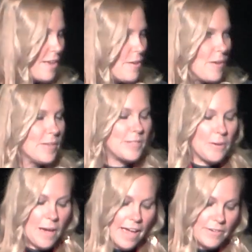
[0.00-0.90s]
So
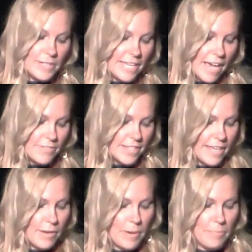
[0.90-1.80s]
I really have to
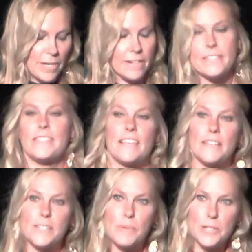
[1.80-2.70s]
thank my parents,
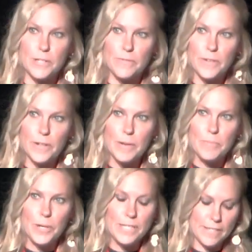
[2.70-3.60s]
especially for
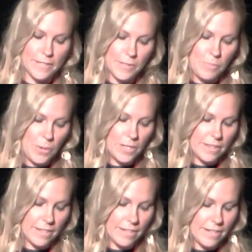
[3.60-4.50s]
embracing a sport
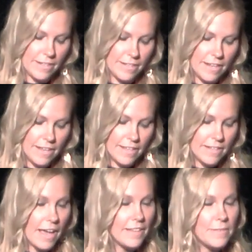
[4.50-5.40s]
that
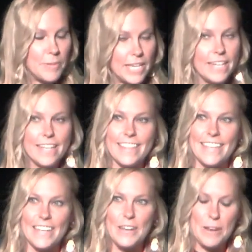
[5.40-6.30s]
at the beginning they
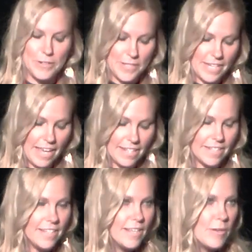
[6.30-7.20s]
didn't
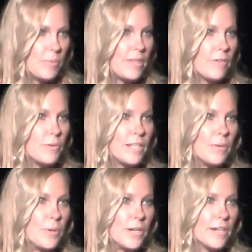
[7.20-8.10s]
understand, but they really
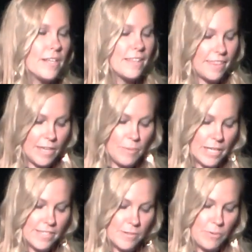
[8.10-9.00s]
were the
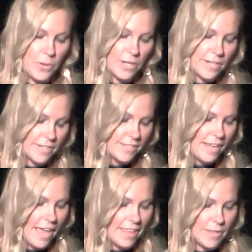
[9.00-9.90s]
best supporters
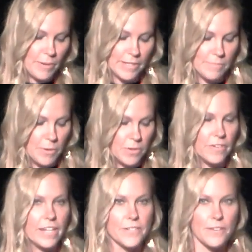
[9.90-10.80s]
and the best
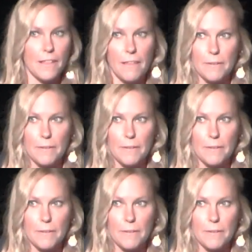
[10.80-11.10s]
motivators along the